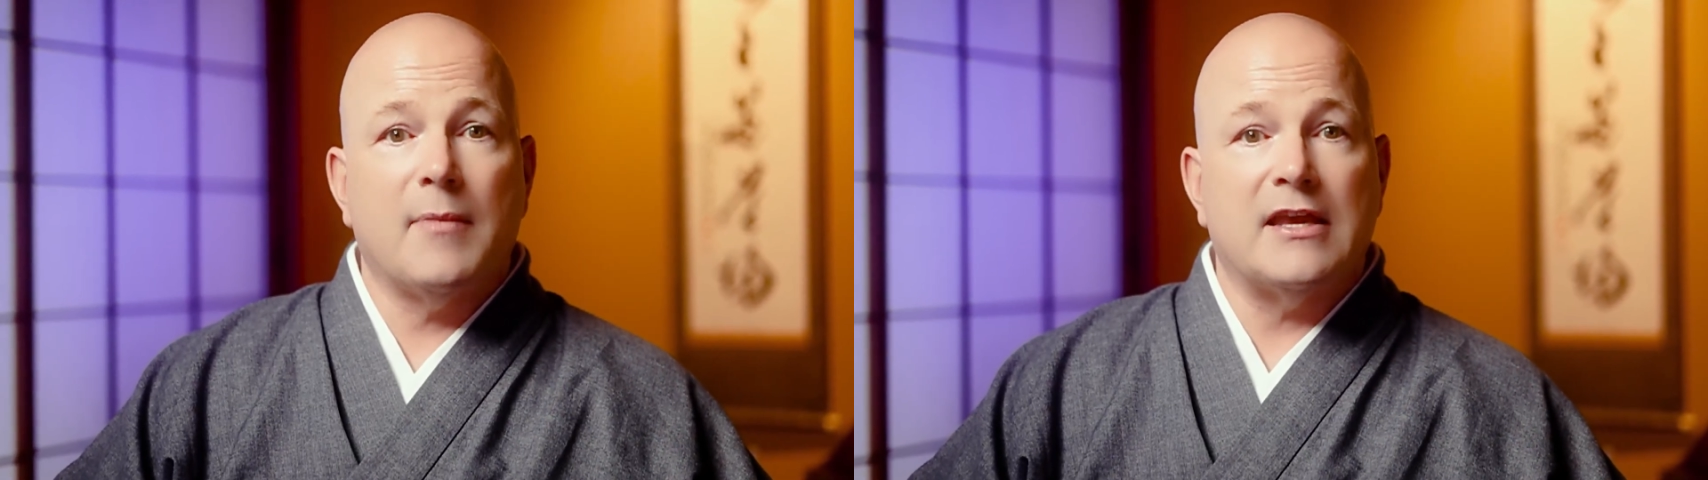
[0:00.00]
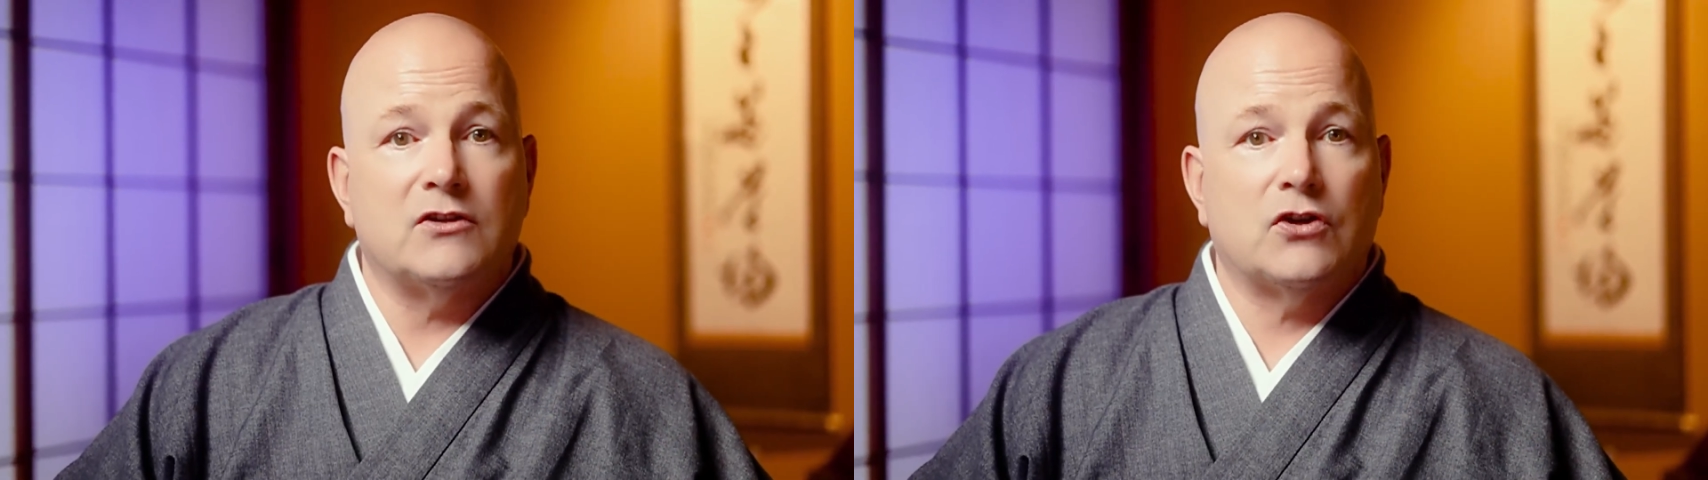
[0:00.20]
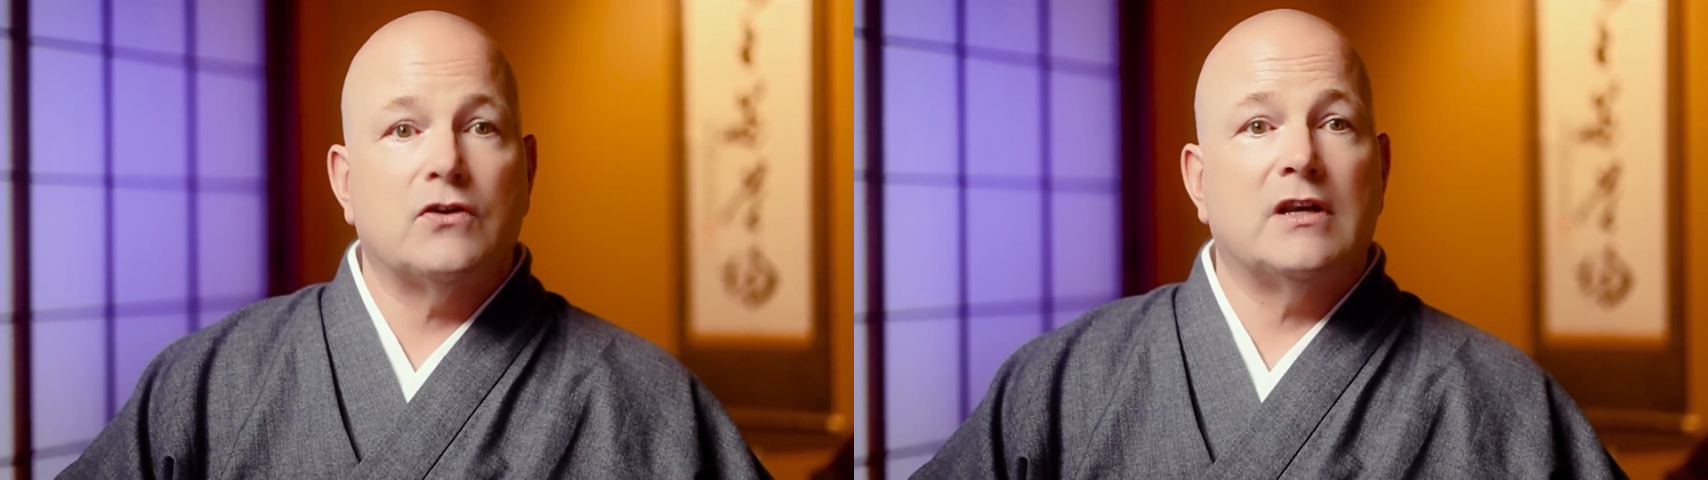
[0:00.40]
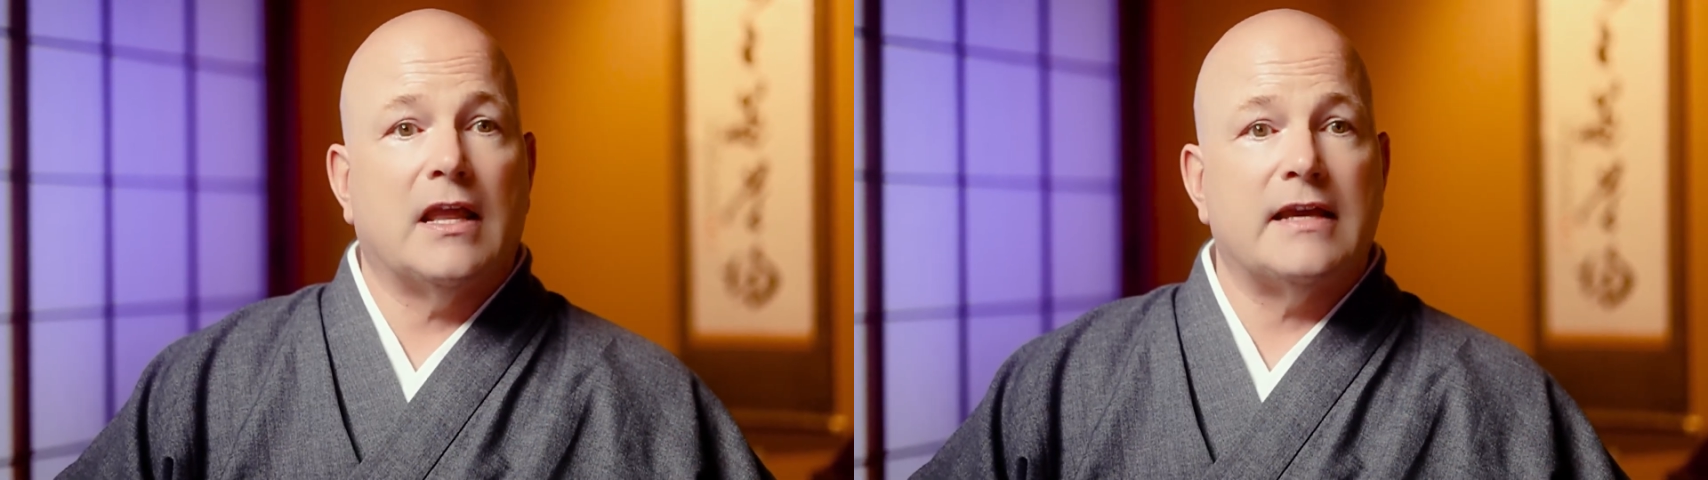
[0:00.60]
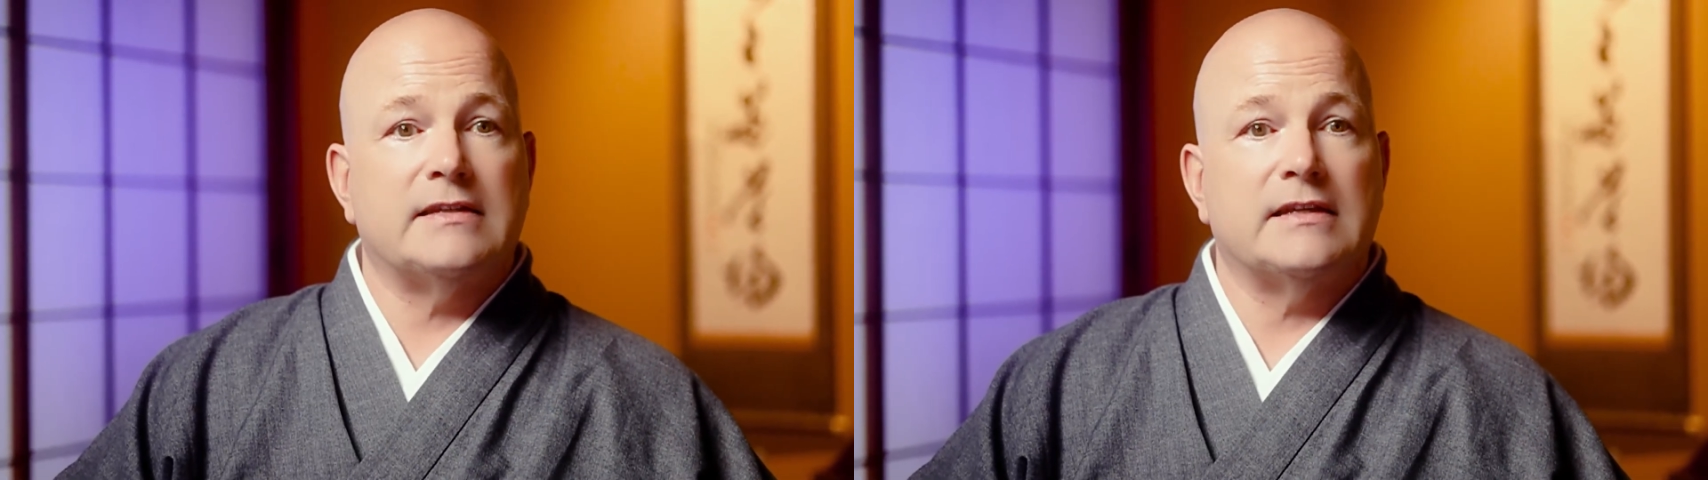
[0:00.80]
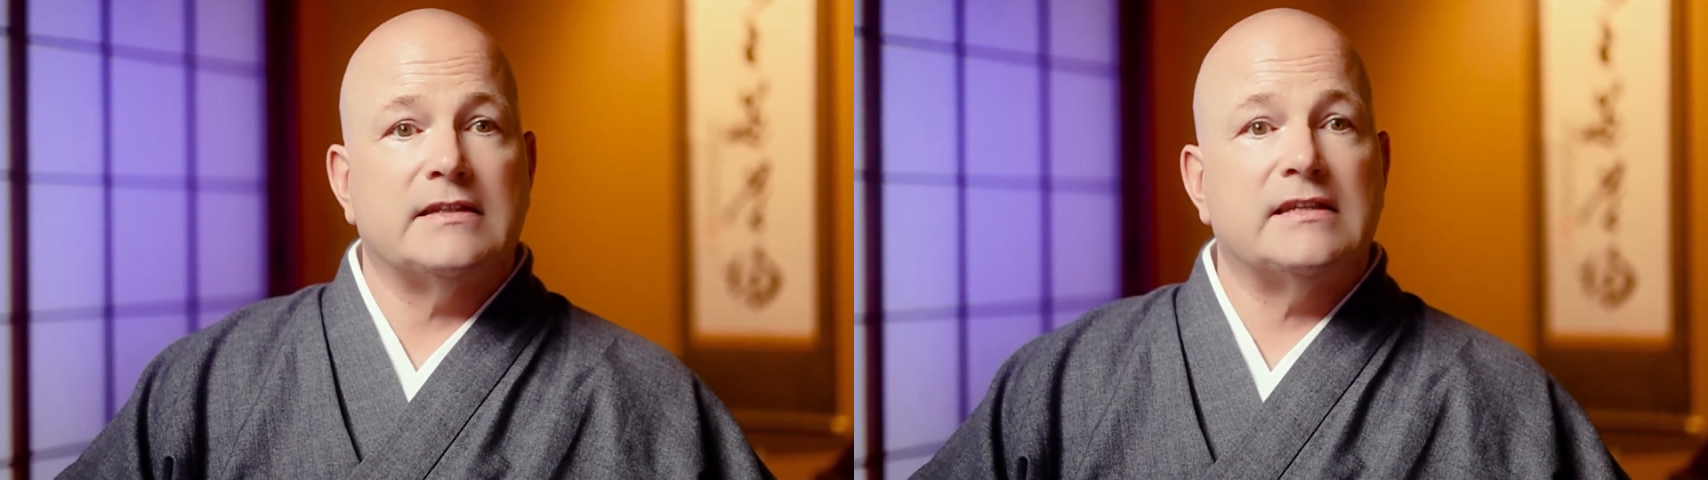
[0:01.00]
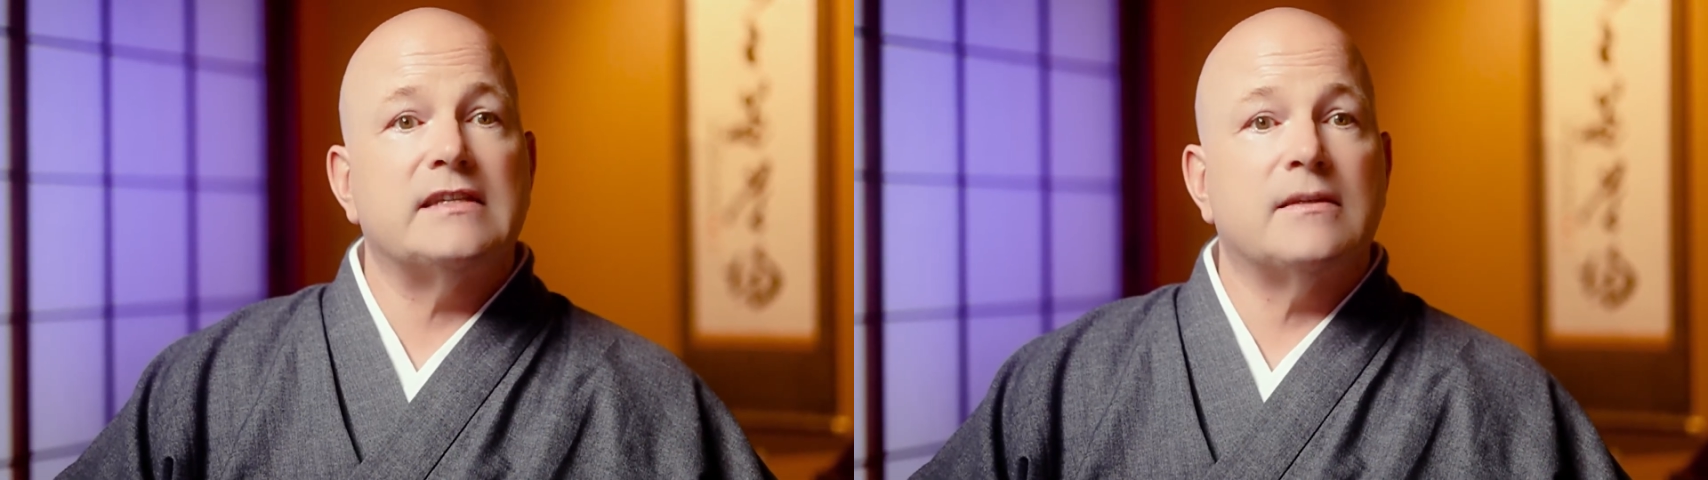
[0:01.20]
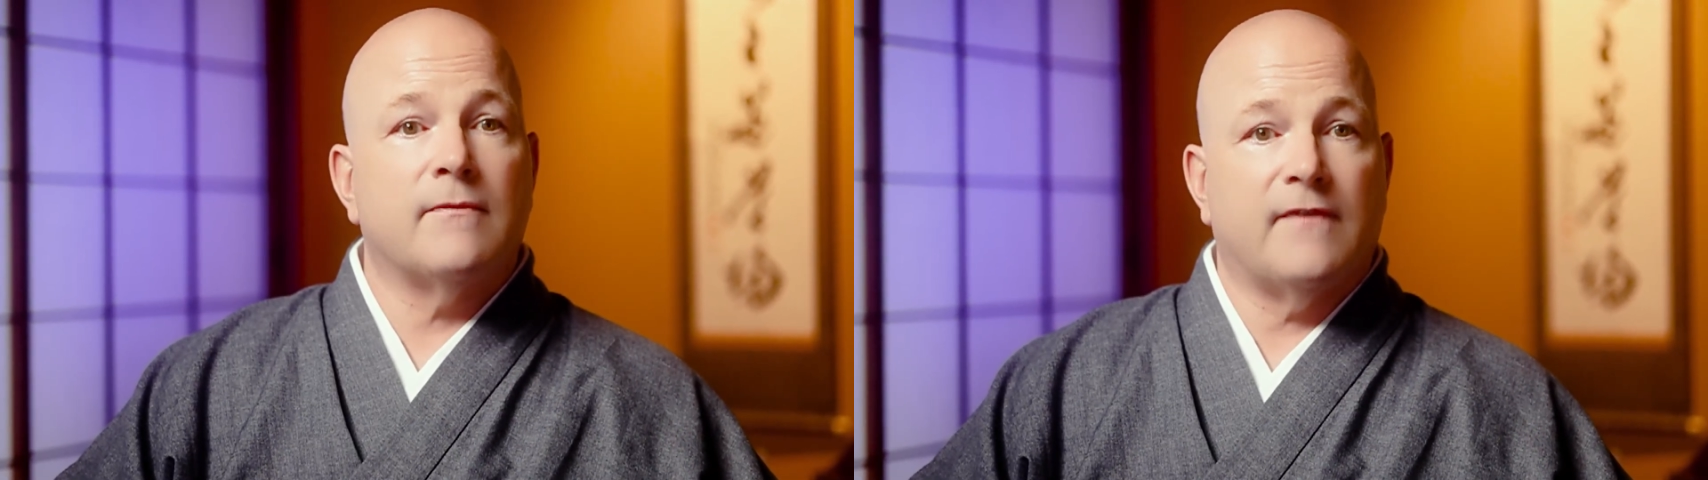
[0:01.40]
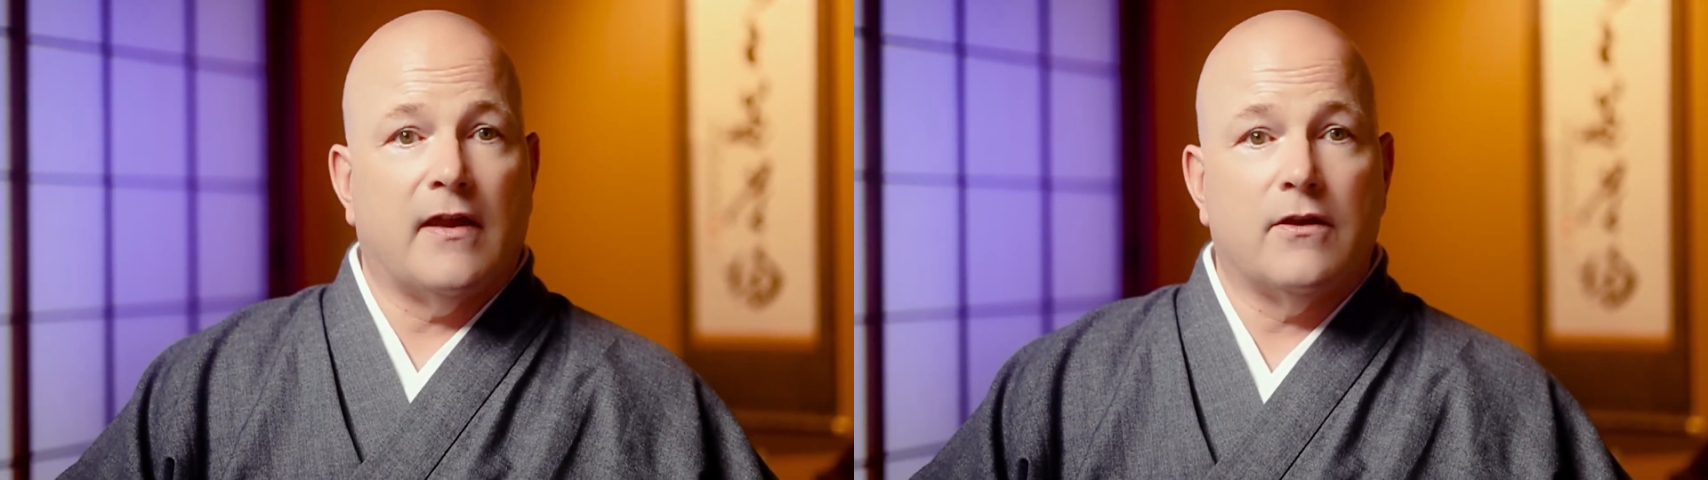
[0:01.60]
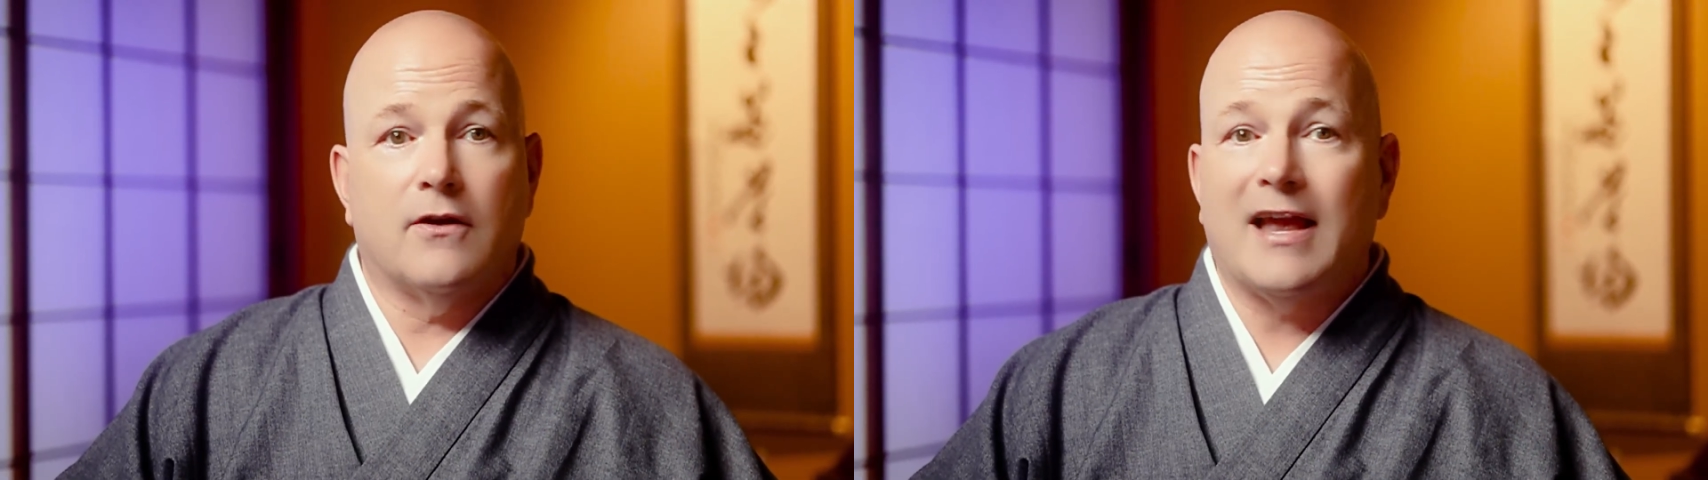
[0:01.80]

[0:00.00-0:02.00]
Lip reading: internalizing system failure